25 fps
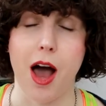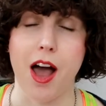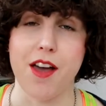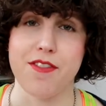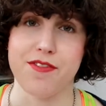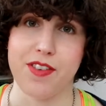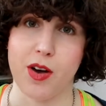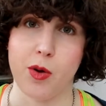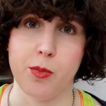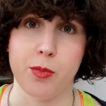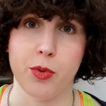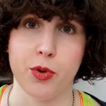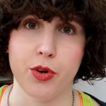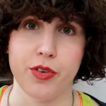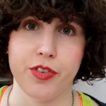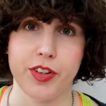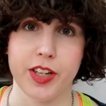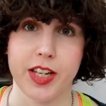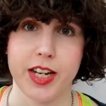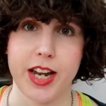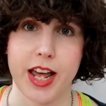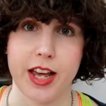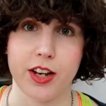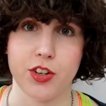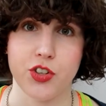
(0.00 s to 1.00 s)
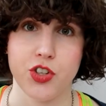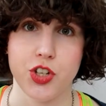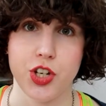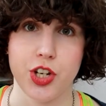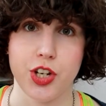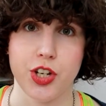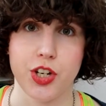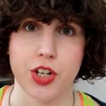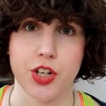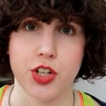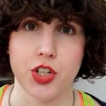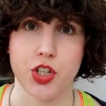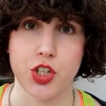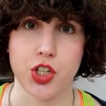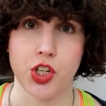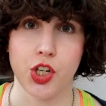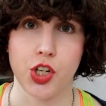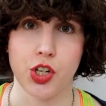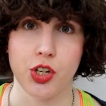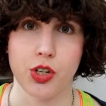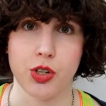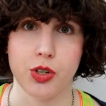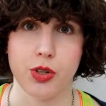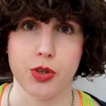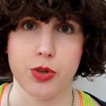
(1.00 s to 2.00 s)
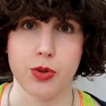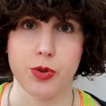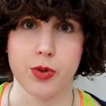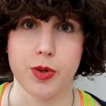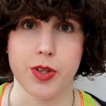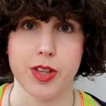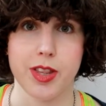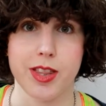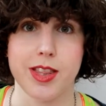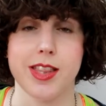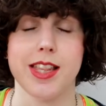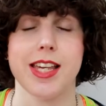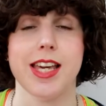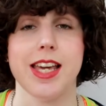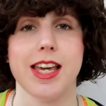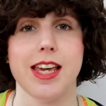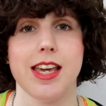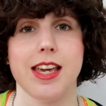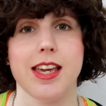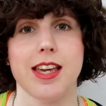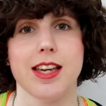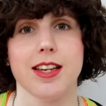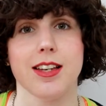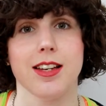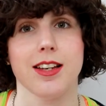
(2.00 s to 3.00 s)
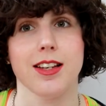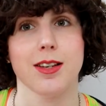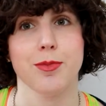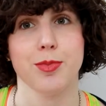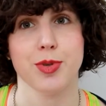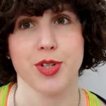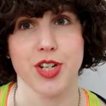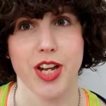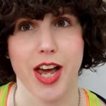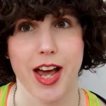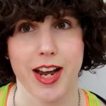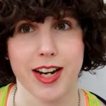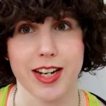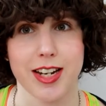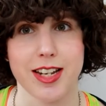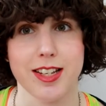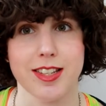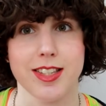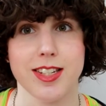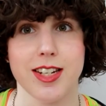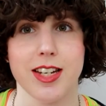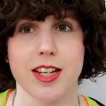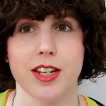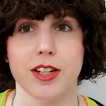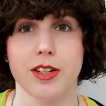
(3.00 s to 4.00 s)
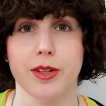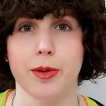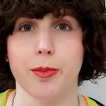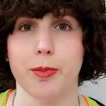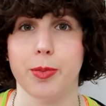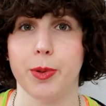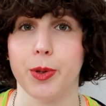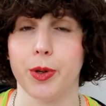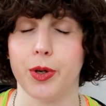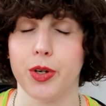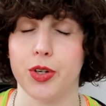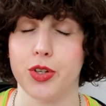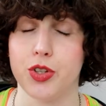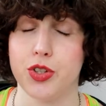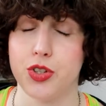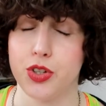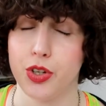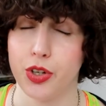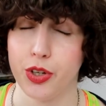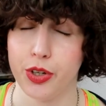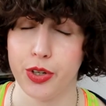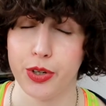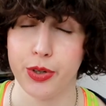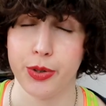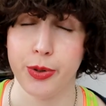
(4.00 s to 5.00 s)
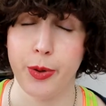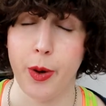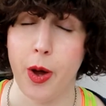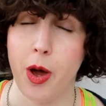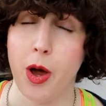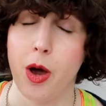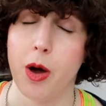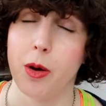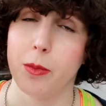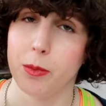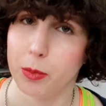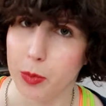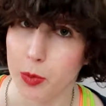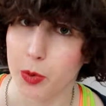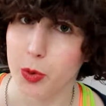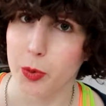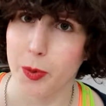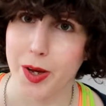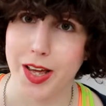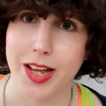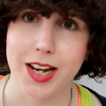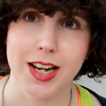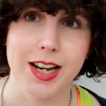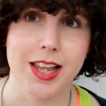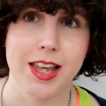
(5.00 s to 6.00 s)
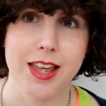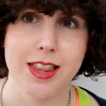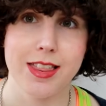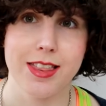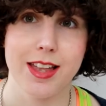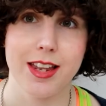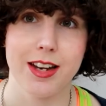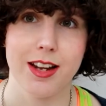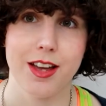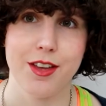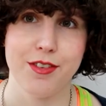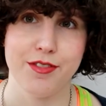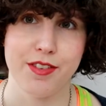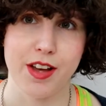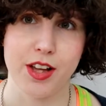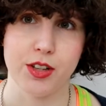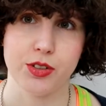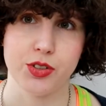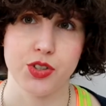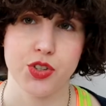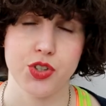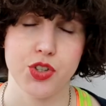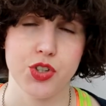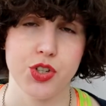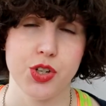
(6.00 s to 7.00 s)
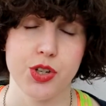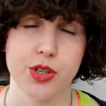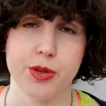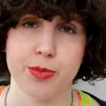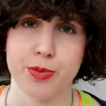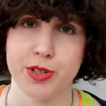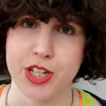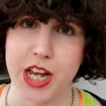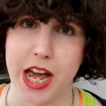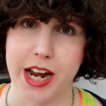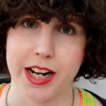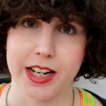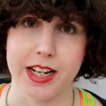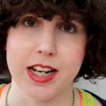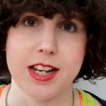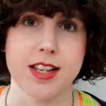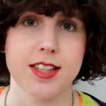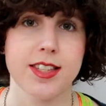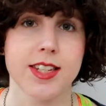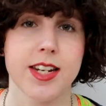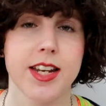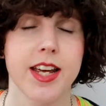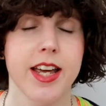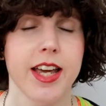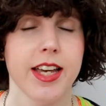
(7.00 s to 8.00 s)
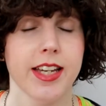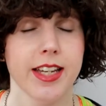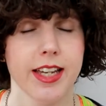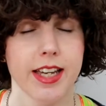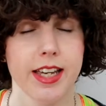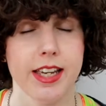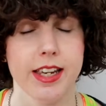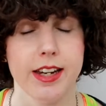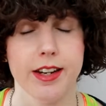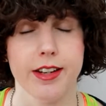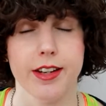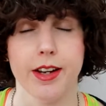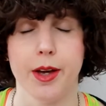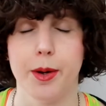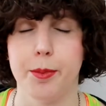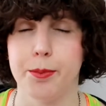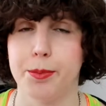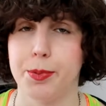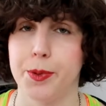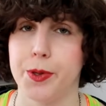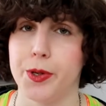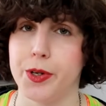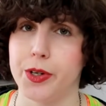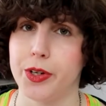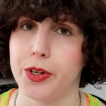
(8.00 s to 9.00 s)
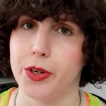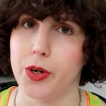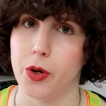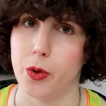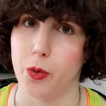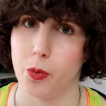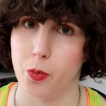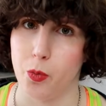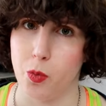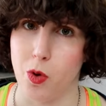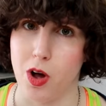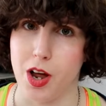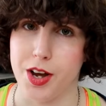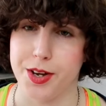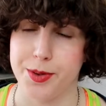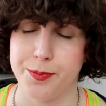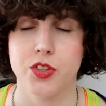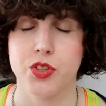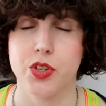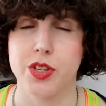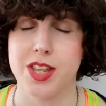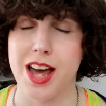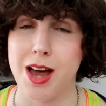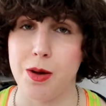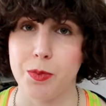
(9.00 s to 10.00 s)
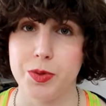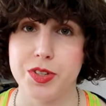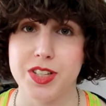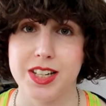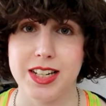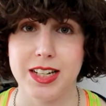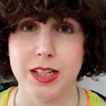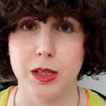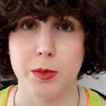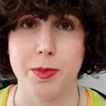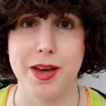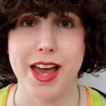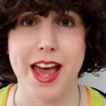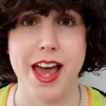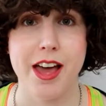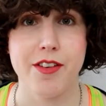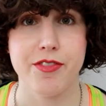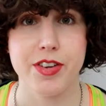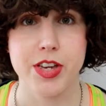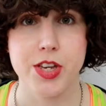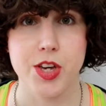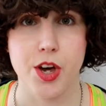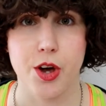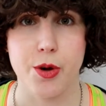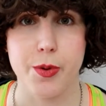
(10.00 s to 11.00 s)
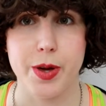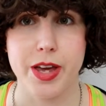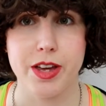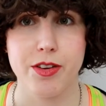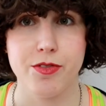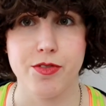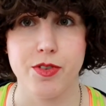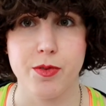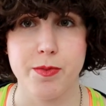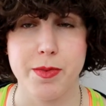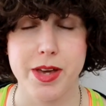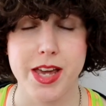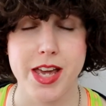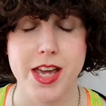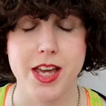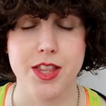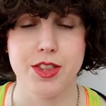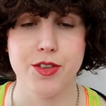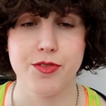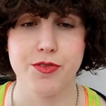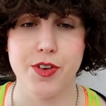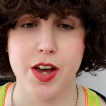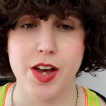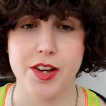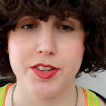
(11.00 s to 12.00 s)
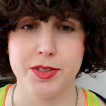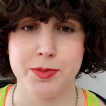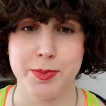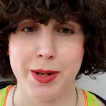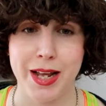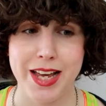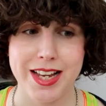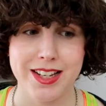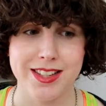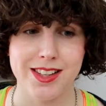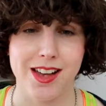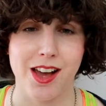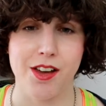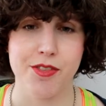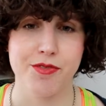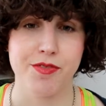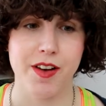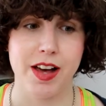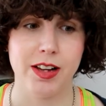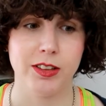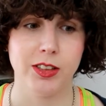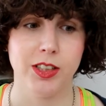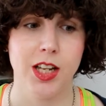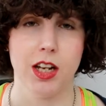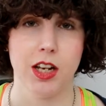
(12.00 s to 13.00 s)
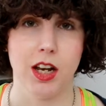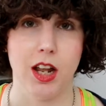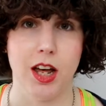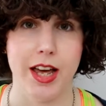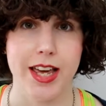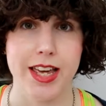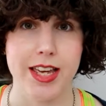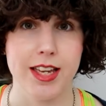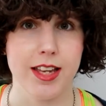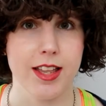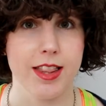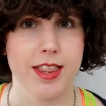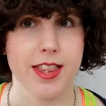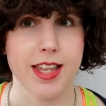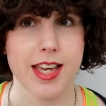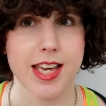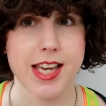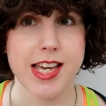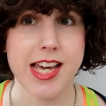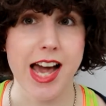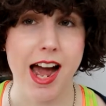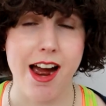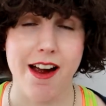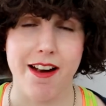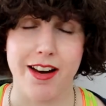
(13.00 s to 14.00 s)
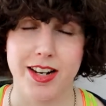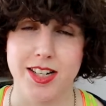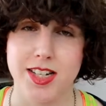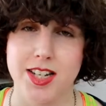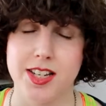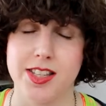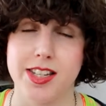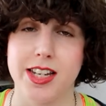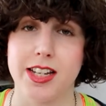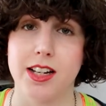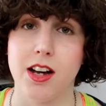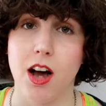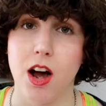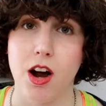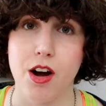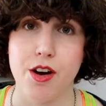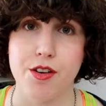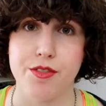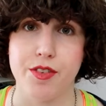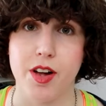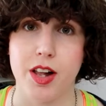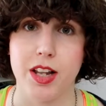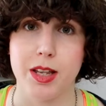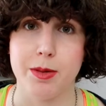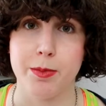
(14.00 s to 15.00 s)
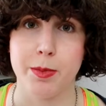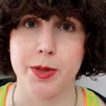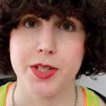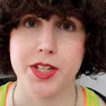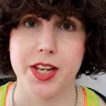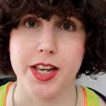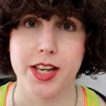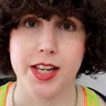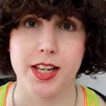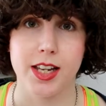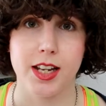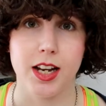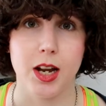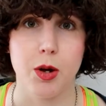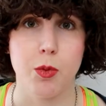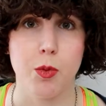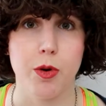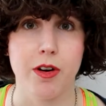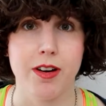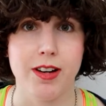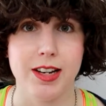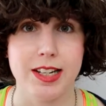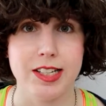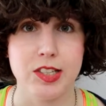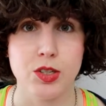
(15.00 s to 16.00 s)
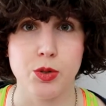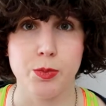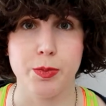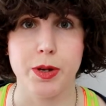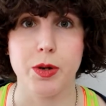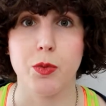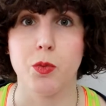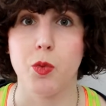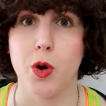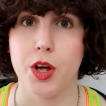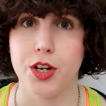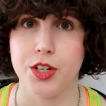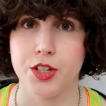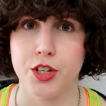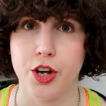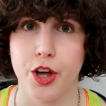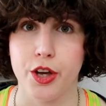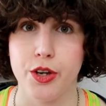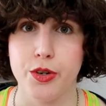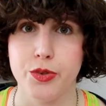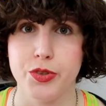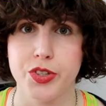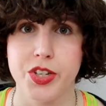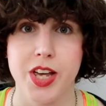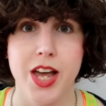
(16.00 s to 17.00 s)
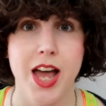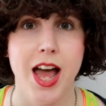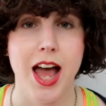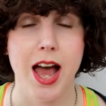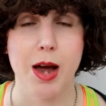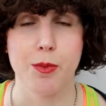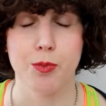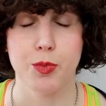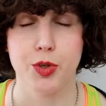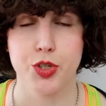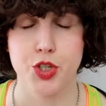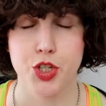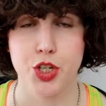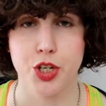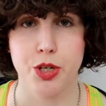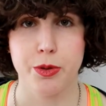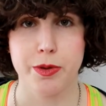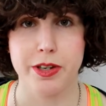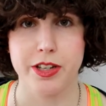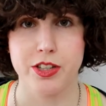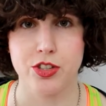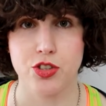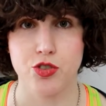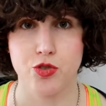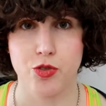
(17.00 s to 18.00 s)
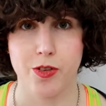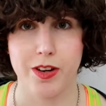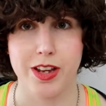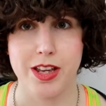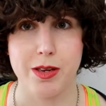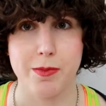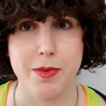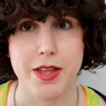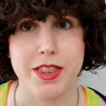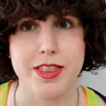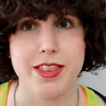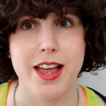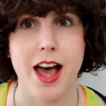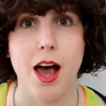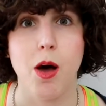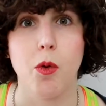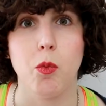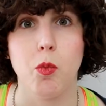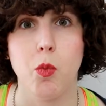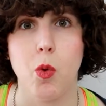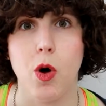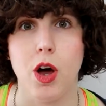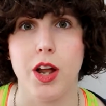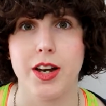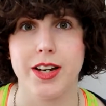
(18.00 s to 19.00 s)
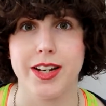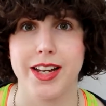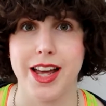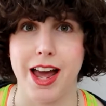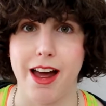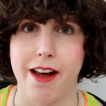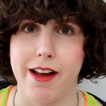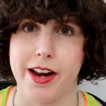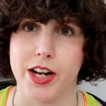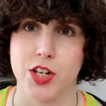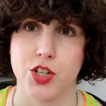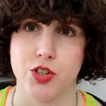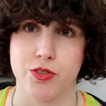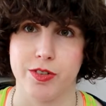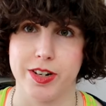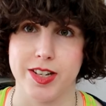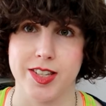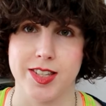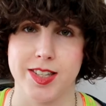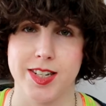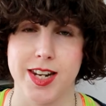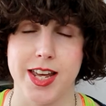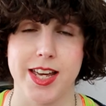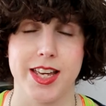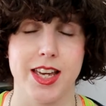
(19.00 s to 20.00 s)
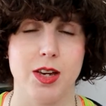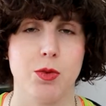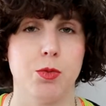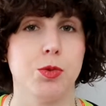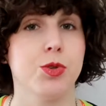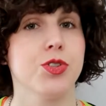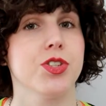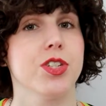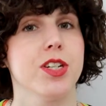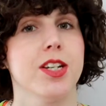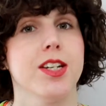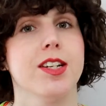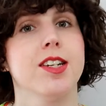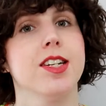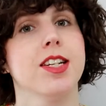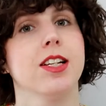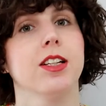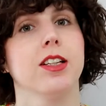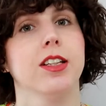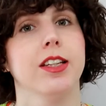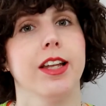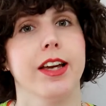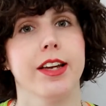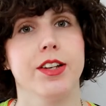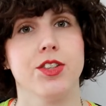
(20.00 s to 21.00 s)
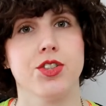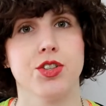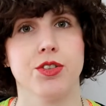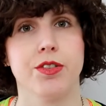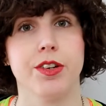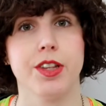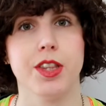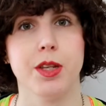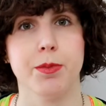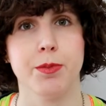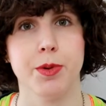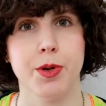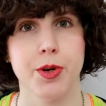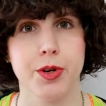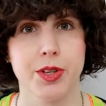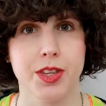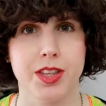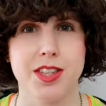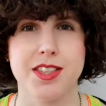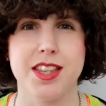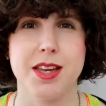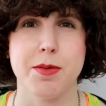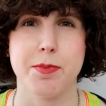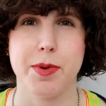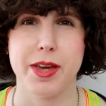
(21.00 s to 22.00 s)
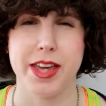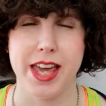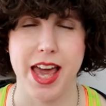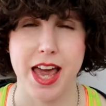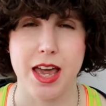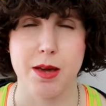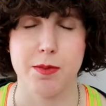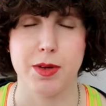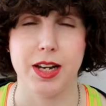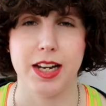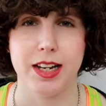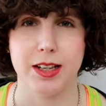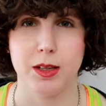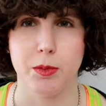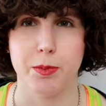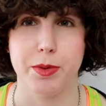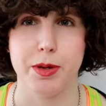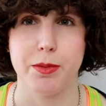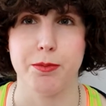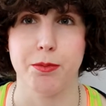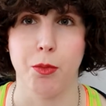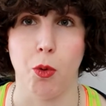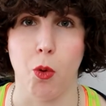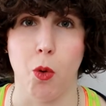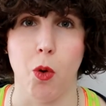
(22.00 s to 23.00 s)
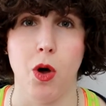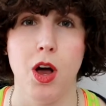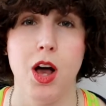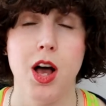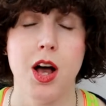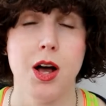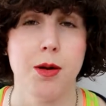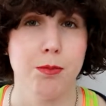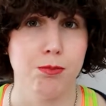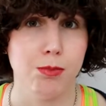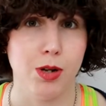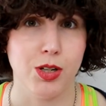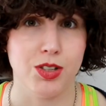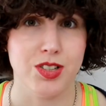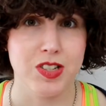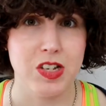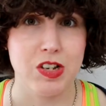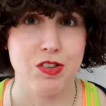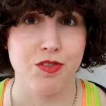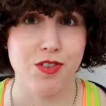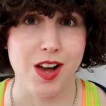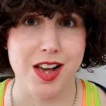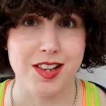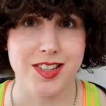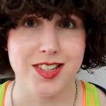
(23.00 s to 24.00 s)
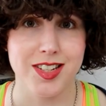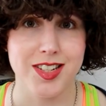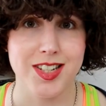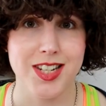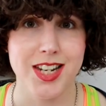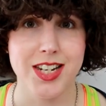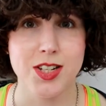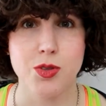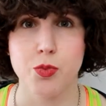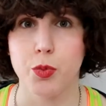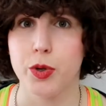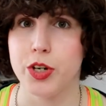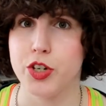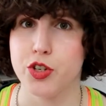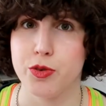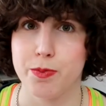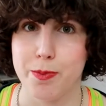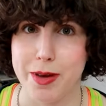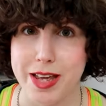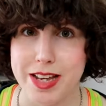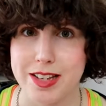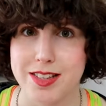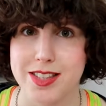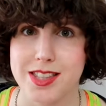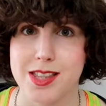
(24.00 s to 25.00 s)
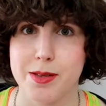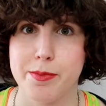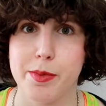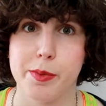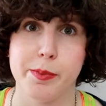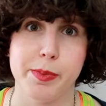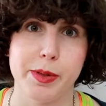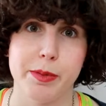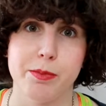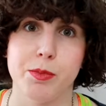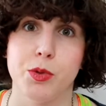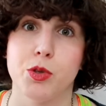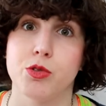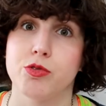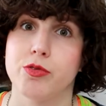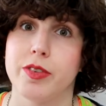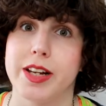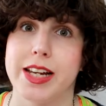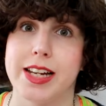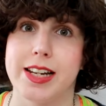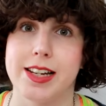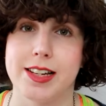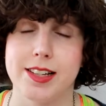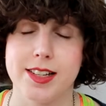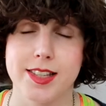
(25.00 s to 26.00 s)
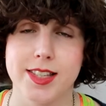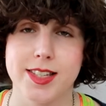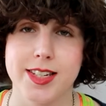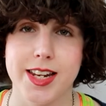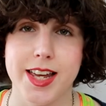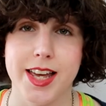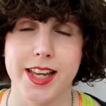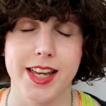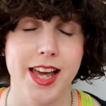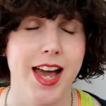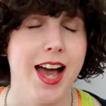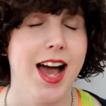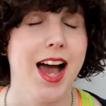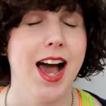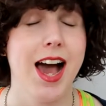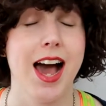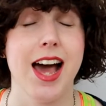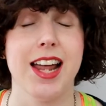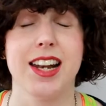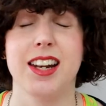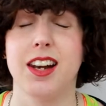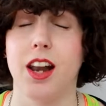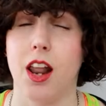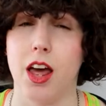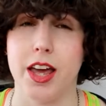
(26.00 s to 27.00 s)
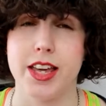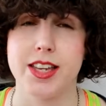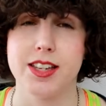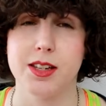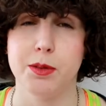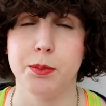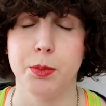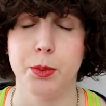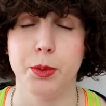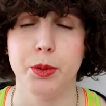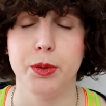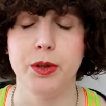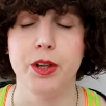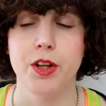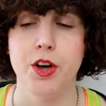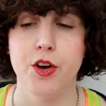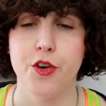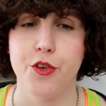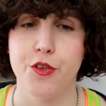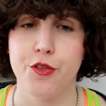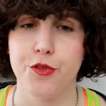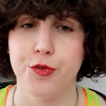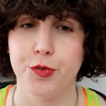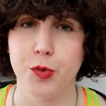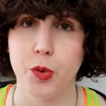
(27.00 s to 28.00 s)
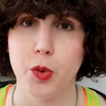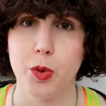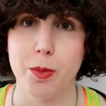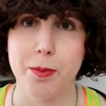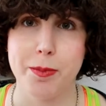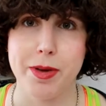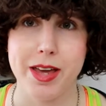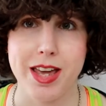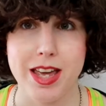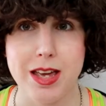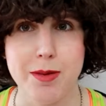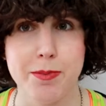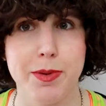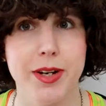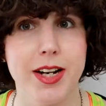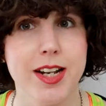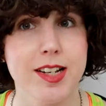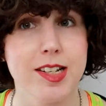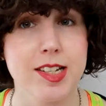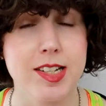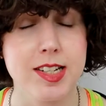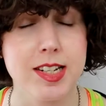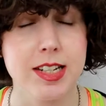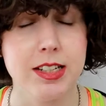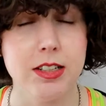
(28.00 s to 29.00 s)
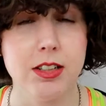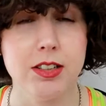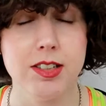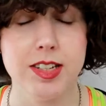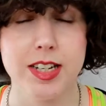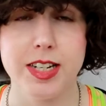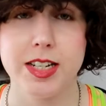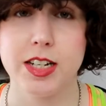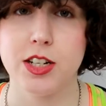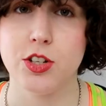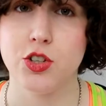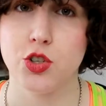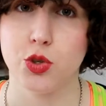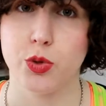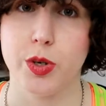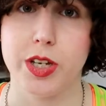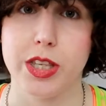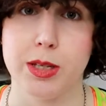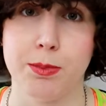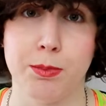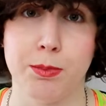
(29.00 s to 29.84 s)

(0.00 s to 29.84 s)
I felt more of a connection to the protagonist in book two more quickly than I felt to the protagonist in book one. So that was a little bit heavy going for me in the first place. I felt like the characters in Caraval in particular were a little bit one note and were too extreme in that one characteristic. It wasn't until later in the book that they became a little bit more multifaceted, which makes them a bit more realistic and likeable for me, but I still did enjoy